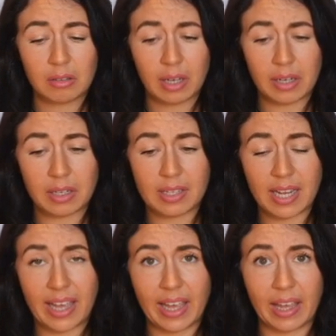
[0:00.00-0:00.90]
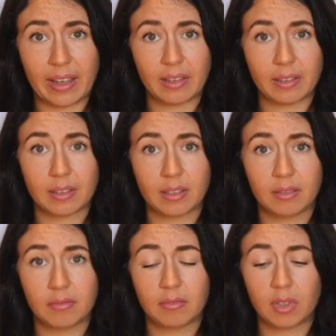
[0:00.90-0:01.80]
And a tear,
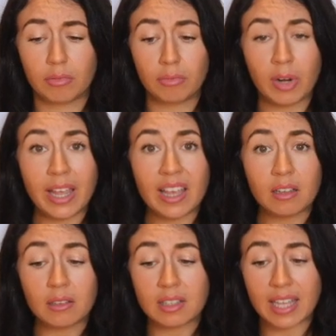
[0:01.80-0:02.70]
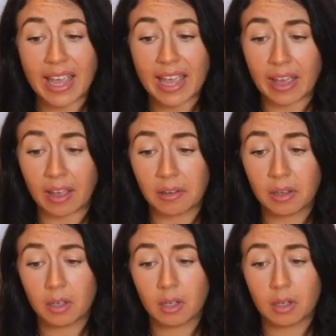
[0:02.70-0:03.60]
a real tear,
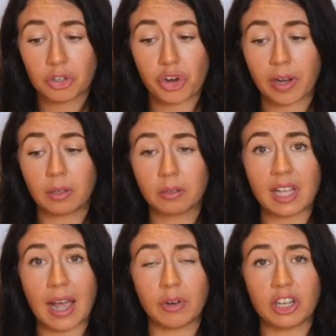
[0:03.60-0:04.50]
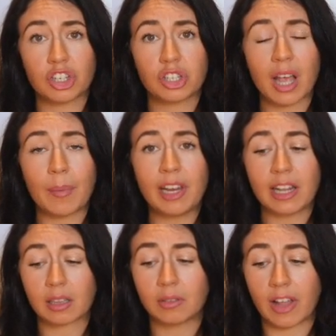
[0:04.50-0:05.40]
trickled down his shabby
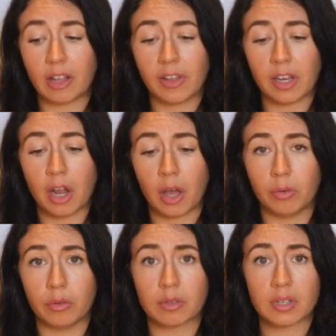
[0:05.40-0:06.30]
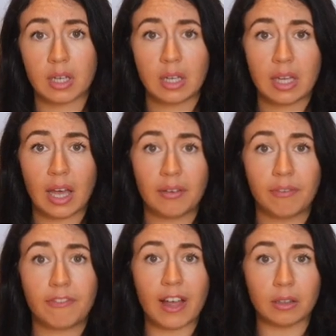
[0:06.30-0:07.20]
little velvet nose
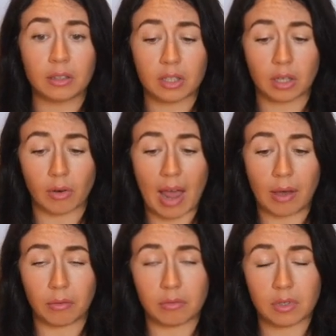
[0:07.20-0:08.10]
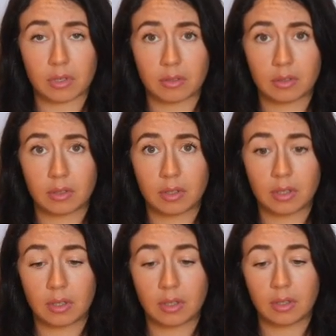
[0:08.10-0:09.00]
and fell to the ground.
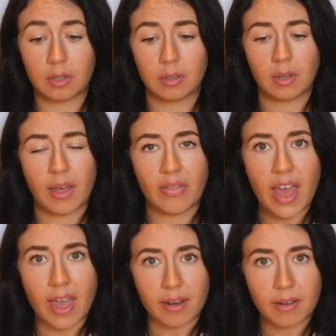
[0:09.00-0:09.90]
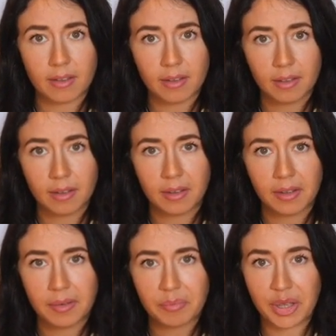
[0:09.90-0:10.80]
And then a